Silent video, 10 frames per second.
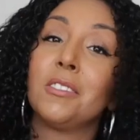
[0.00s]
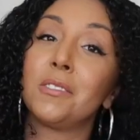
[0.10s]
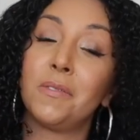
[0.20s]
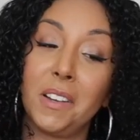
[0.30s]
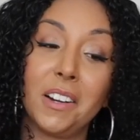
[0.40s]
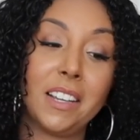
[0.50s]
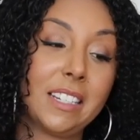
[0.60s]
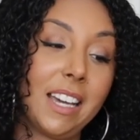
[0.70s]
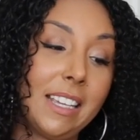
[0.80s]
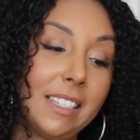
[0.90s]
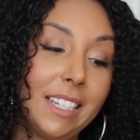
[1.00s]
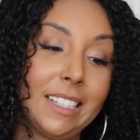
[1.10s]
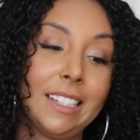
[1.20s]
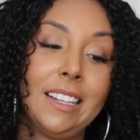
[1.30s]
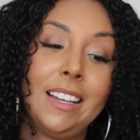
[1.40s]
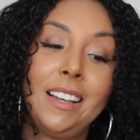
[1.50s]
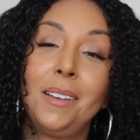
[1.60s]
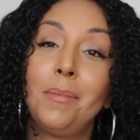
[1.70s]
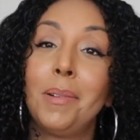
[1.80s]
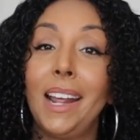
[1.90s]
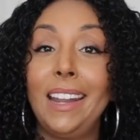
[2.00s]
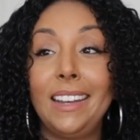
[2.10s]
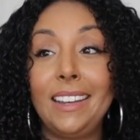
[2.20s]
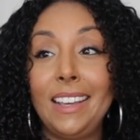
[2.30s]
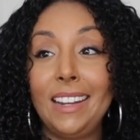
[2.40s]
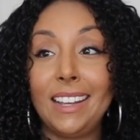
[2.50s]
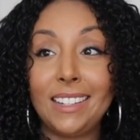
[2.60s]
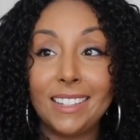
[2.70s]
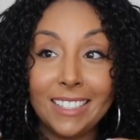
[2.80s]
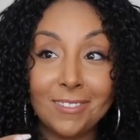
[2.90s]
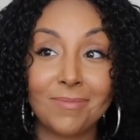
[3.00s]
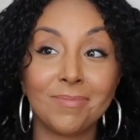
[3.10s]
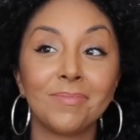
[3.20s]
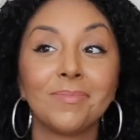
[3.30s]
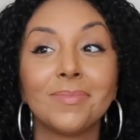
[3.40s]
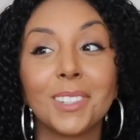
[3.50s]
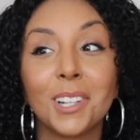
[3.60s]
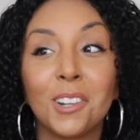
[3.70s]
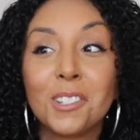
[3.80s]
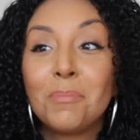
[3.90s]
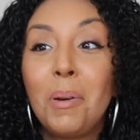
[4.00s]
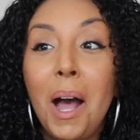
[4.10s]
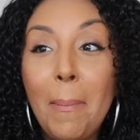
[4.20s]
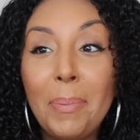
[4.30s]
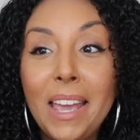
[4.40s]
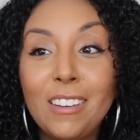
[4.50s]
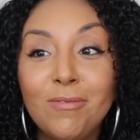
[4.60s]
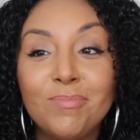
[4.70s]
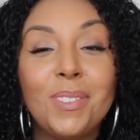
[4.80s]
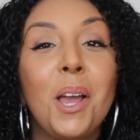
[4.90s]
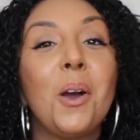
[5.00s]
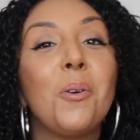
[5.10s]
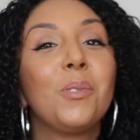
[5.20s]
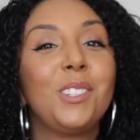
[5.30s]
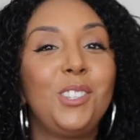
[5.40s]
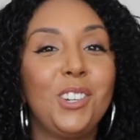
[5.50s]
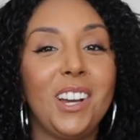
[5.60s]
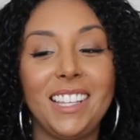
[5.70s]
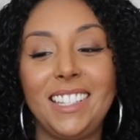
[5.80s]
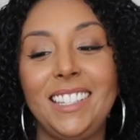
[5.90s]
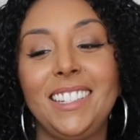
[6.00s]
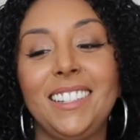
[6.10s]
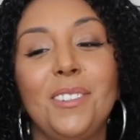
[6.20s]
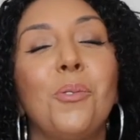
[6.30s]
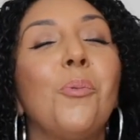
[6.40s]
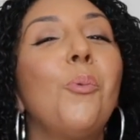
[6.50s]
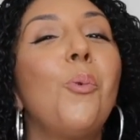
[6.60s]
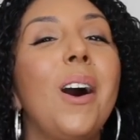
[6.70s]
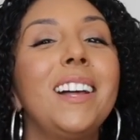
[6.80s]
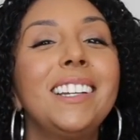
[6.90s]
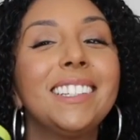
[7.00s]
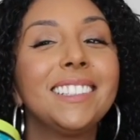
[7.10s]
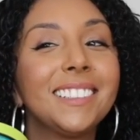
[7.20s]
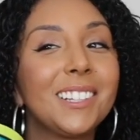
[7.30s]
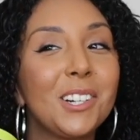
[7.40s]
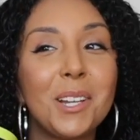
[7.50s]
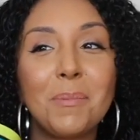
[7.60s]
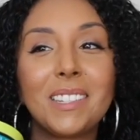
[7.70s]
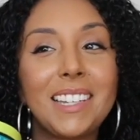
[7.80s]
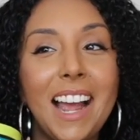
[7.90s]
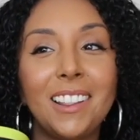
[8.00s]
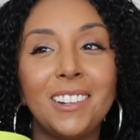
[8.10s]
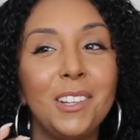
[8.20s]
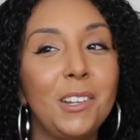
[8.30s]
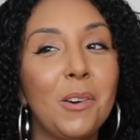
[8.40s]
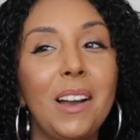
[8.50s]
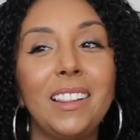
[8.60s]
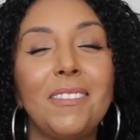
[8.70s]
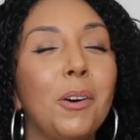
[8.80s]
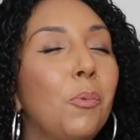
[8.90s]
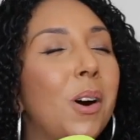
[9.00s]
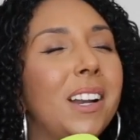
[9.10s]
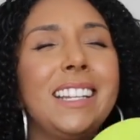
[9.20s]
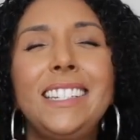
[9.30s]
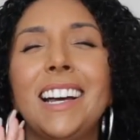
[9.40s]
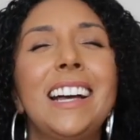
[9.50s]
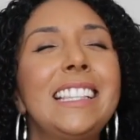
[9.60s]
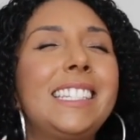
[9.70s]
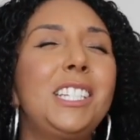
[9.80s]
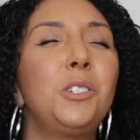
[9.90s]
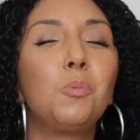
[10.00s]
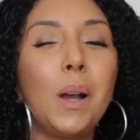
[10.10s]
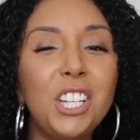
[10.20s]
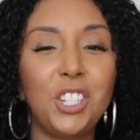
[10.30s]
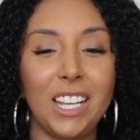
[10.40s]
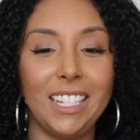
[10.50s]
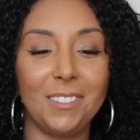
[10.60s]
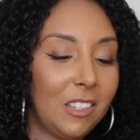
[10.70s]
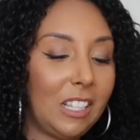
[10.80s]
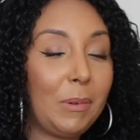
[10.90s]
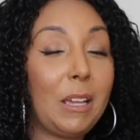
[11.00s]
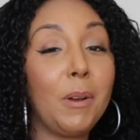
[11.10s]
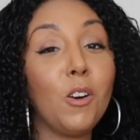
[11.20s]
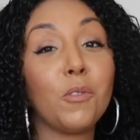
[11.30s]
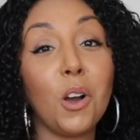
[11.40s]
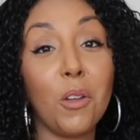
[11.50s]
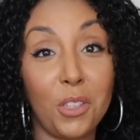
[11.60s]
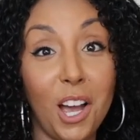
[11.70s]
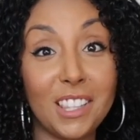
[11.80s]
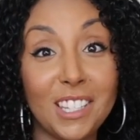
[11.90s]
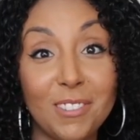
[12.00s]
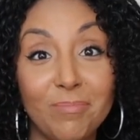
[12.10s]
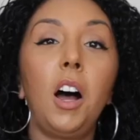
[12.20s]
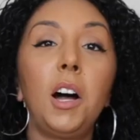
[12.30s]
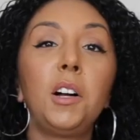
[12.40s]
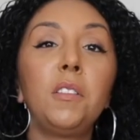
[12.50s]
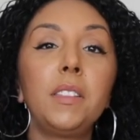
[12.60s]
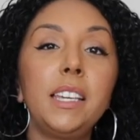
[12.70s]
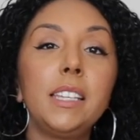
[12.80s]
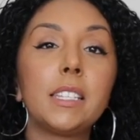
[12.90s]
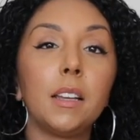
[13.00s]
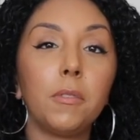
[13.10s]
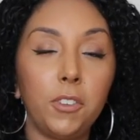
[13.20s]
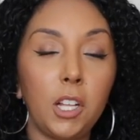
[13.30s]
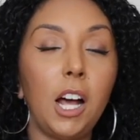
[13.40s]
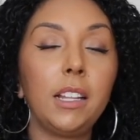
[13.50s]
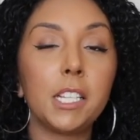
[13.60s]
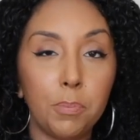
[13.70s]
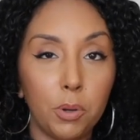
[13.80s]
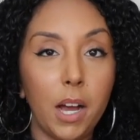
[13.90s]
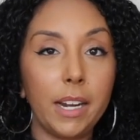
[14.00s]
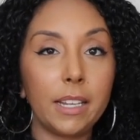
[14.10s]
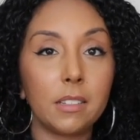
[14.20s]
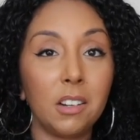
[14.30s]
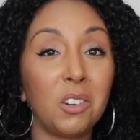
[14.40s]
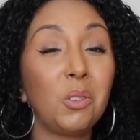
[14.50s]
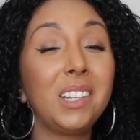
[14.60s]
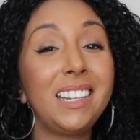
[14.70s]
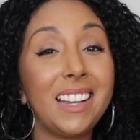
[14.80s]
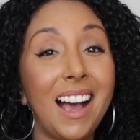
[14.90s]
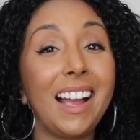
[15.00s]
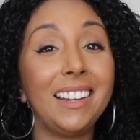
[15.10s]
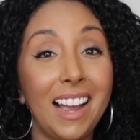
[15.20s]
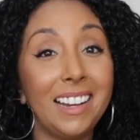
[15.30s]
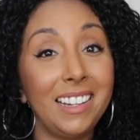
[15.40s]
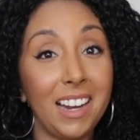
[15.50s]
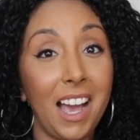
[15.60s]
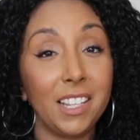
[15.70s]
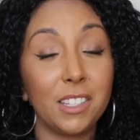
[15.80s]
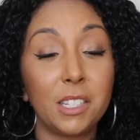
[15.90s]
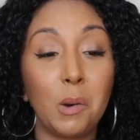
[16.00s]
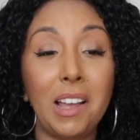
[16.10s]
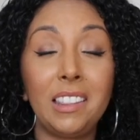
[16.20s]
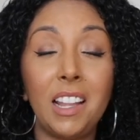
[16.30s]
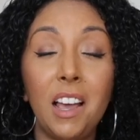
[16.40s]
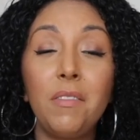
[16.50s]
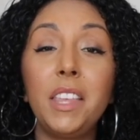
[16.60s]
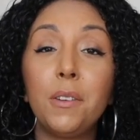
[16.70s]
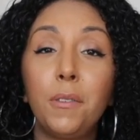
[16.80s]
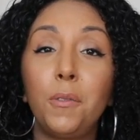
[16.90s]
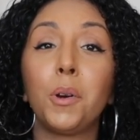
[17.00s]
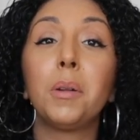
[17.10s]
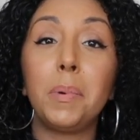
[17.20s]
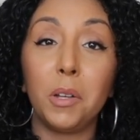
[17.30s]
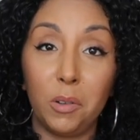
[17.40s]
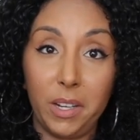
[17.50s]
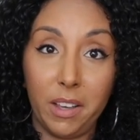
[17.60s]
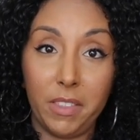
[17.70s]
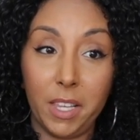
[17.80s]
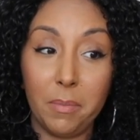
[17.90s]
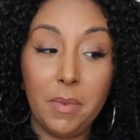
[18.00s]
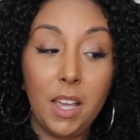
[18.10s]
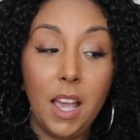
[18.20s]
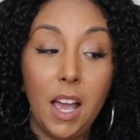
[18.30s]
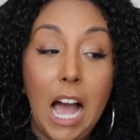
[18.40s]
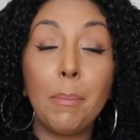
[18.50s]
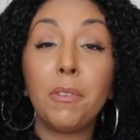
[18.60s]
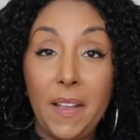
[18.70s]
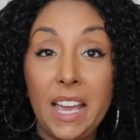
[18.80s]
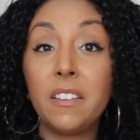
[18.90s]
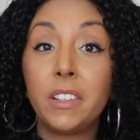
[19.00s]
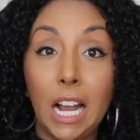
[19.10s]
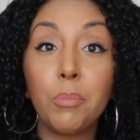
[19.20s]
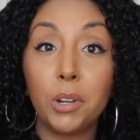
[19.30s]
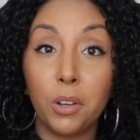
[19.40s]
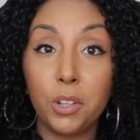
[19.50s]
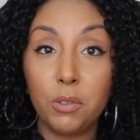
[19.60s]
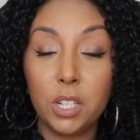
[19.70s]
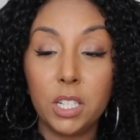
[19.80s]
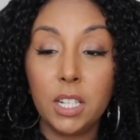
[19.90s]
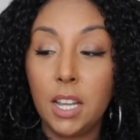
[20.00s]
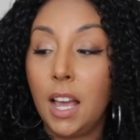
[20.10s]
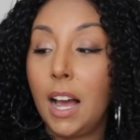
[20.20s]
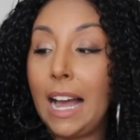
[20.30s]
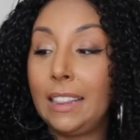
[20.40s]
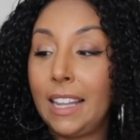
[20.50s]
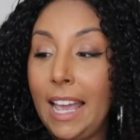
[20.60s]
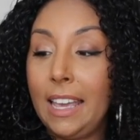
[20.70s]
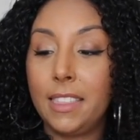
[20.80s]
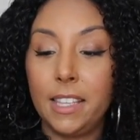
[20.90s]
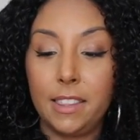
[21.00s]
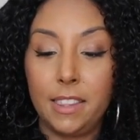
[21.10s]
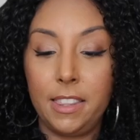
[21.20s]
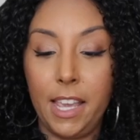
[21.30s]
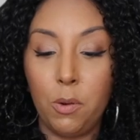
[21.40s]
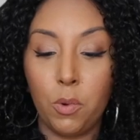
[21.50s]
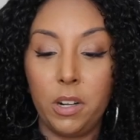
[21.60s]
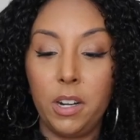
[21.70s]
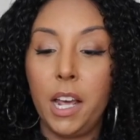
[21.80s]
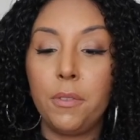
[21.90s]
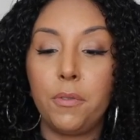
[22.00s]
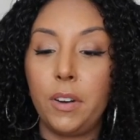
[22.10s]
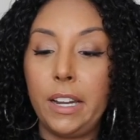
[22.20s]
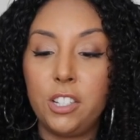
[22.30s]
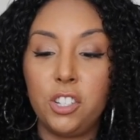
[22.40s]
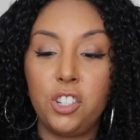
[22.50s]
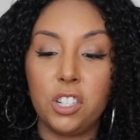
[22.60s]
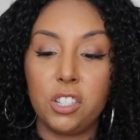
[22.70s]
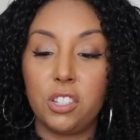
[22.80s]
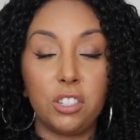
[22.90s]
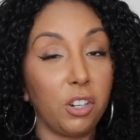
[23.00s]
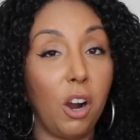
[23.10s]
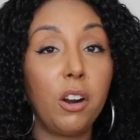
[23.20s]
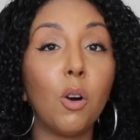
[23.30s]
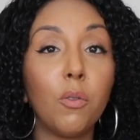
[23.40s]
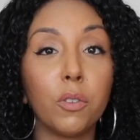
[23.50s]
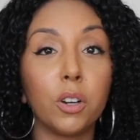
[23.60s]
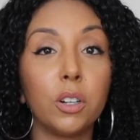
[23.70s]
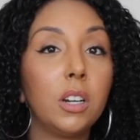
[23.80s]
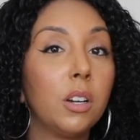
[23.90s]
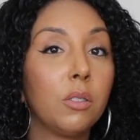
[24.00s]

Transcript: was very enticing, but I didn't need it. Curls are popping with just one cream styler. You know I love a one and done situation. So let me get my overall thoughts. All these Flawless products are only $9.99, so I love the affordability of them. I'm a fan of Gabrielle Union. I like that they were not afraid to just start over,